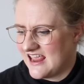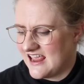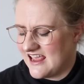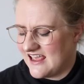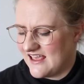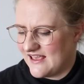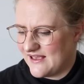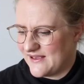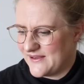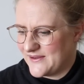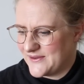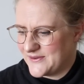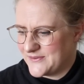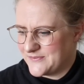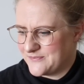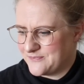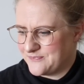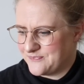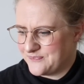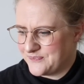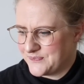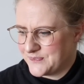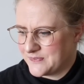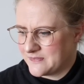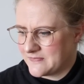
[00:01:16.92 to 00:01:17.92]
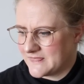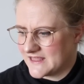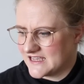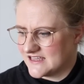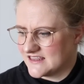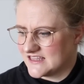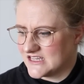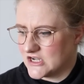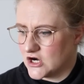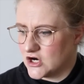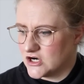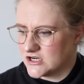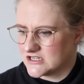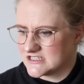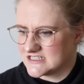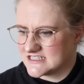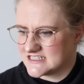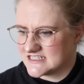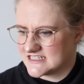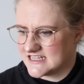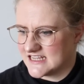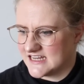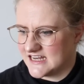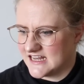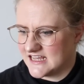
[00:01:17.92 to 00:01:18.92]
the
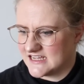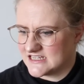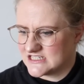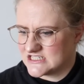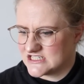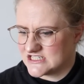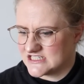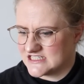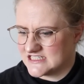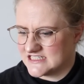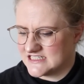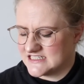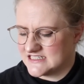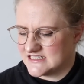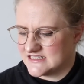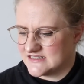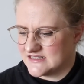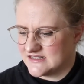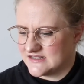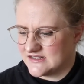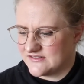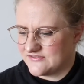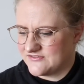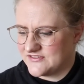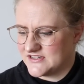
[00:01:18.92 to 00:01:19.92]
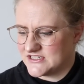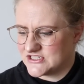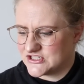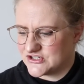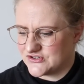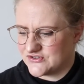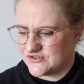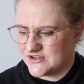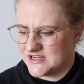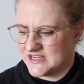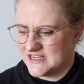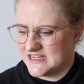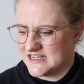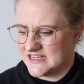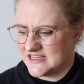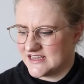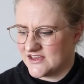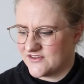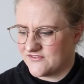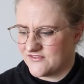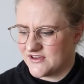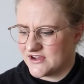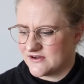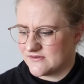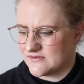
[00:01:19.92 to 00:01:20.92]
August collection featuring
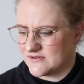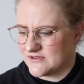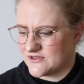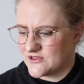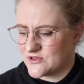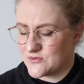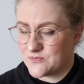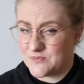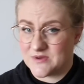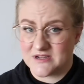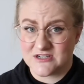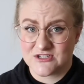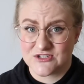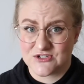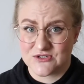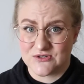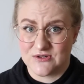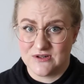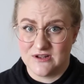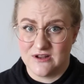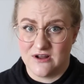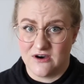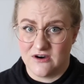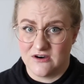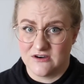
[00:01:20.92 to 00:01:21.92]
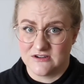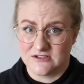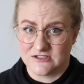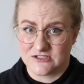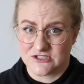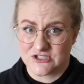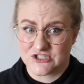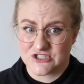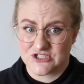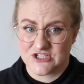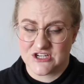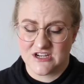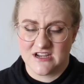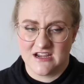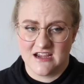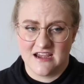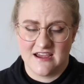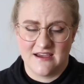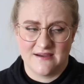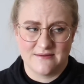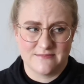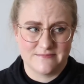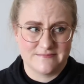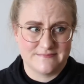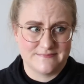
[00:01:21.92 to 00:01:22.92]
a very special launch
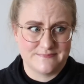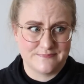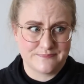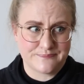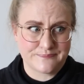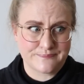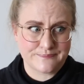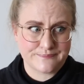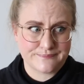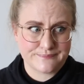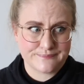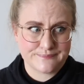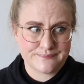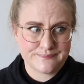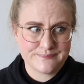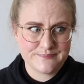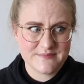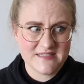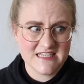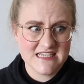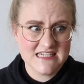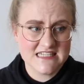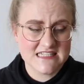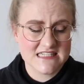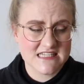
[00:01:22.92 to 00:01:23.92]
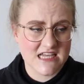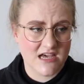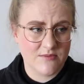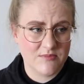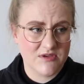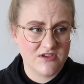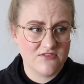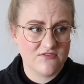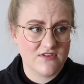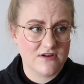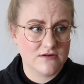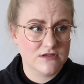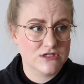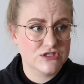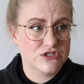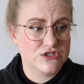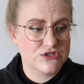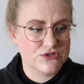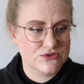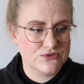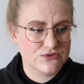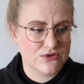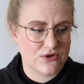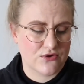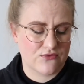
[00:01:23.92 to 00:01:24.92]
is coming very
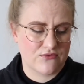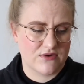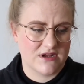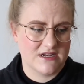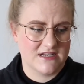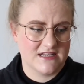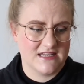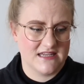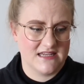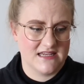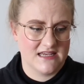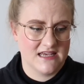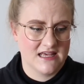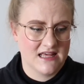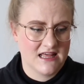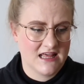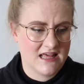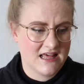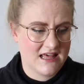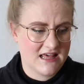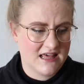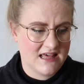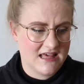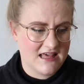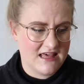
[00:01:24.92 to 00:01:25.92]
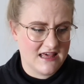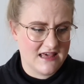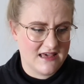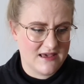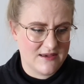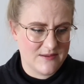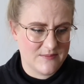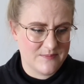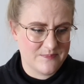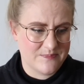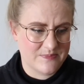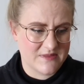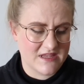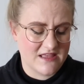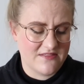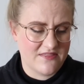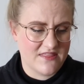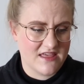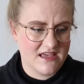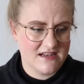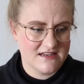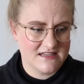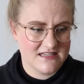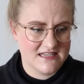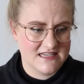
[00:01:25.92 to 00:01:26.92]
soon already. And
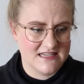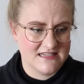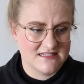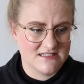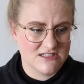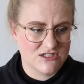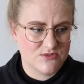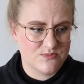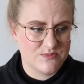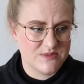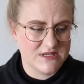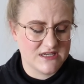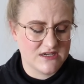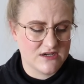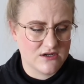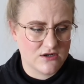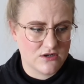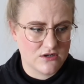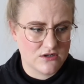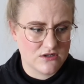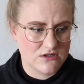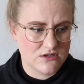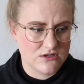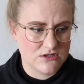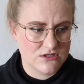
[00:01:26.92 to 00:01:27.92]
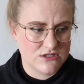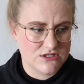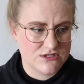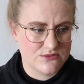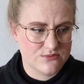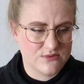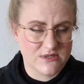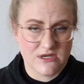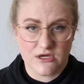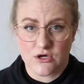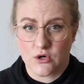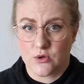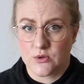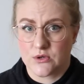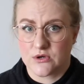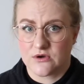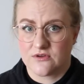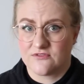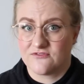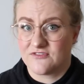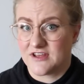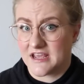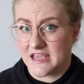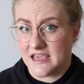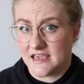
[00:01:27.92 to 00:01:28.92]
that is because we are going
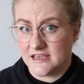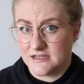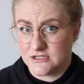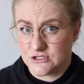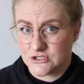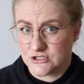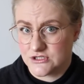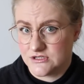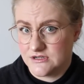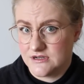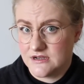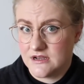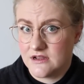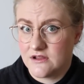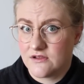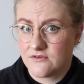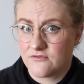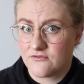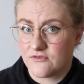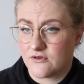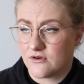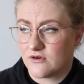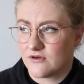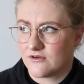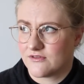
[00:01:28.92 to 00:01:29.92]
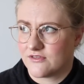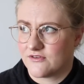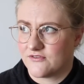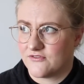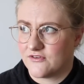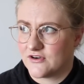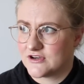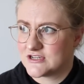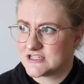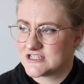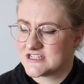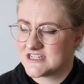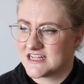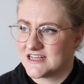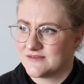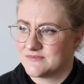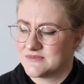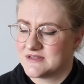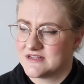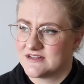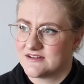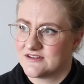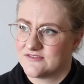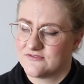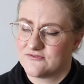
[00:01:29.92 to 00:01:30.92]
on vacation for the first time
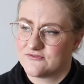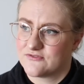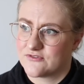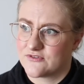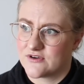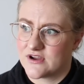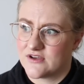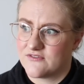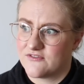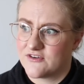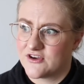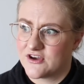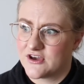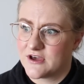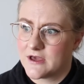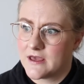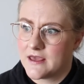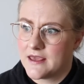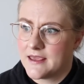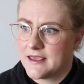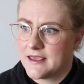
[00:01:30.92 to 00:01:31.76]
in forever.